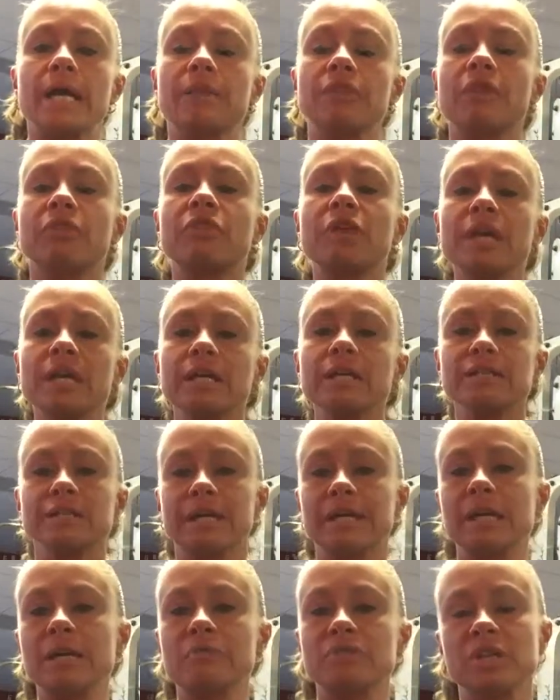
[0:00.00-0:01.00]
the thing is,
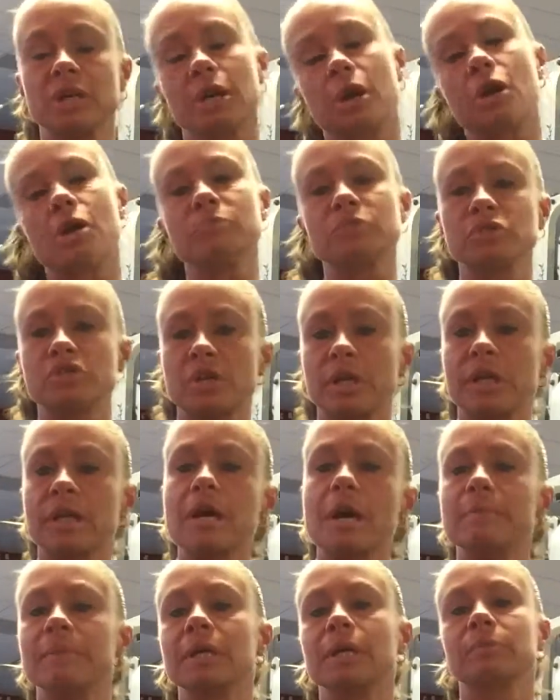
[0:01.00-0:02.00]
like, he was like, oh, I'm just gonna
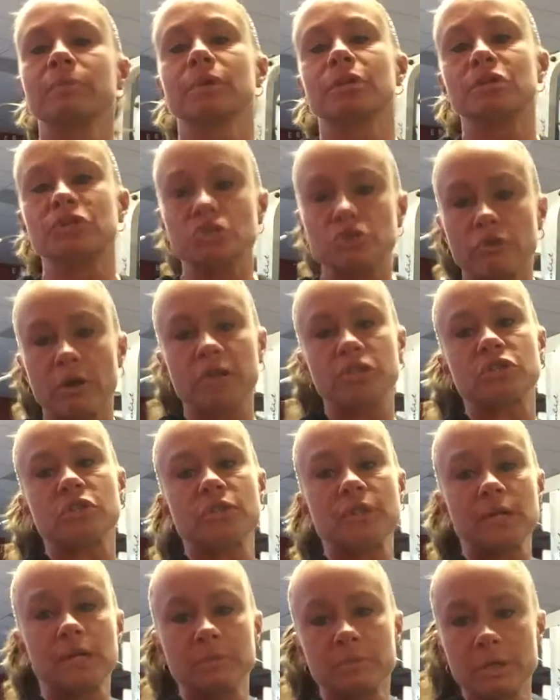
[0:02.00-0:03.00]
come in, I'm gonna stretch,
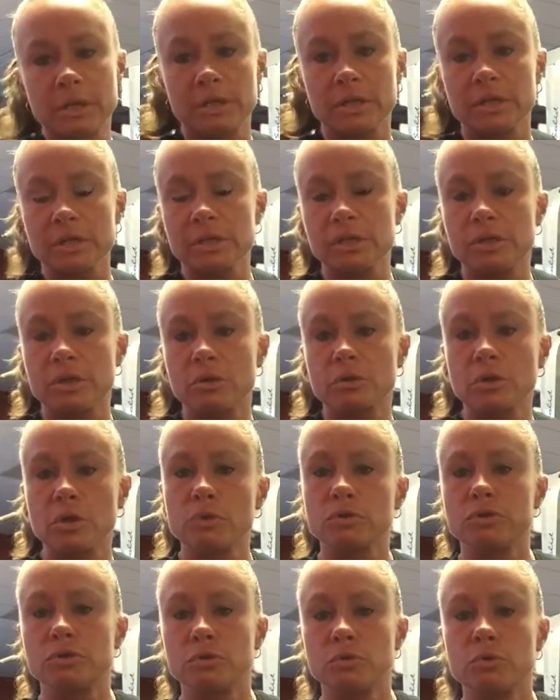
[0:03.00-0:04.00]
and then I'm gonna,
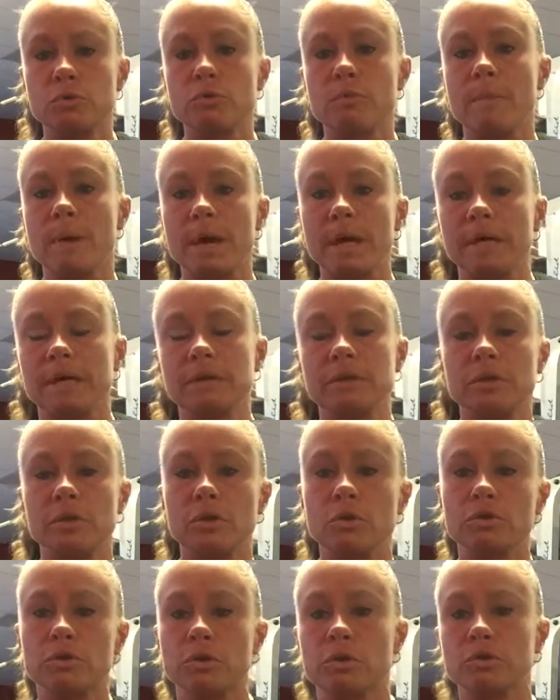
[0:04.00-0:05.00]

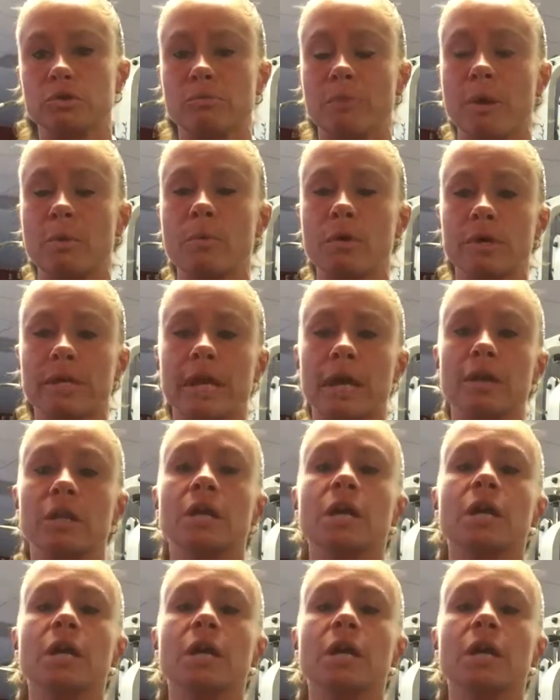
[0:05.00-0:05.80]
go do my workout.